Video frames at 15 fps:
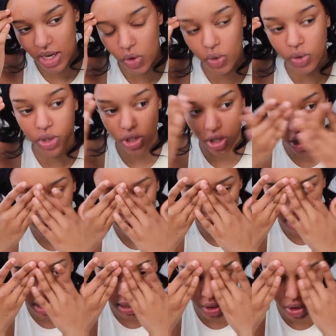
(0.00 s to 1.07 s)

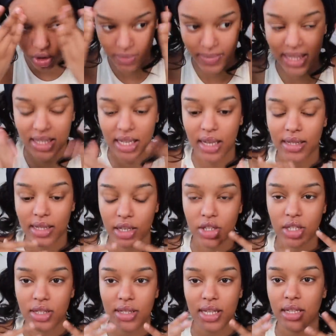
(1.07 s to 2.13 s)
also cosmetic because I
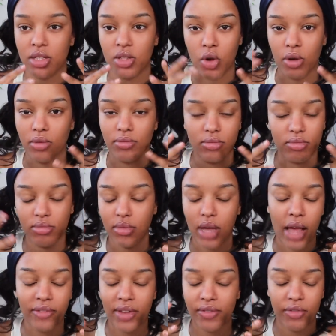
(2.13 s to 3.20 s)
just it's not
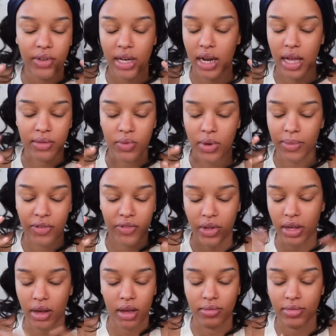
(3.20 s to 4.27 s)
I've never really liked putting my
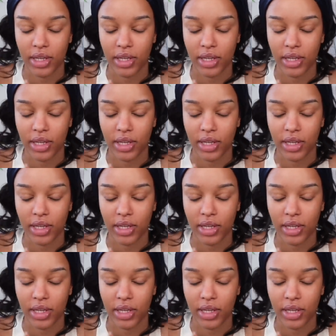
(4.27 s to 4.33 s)
feet are.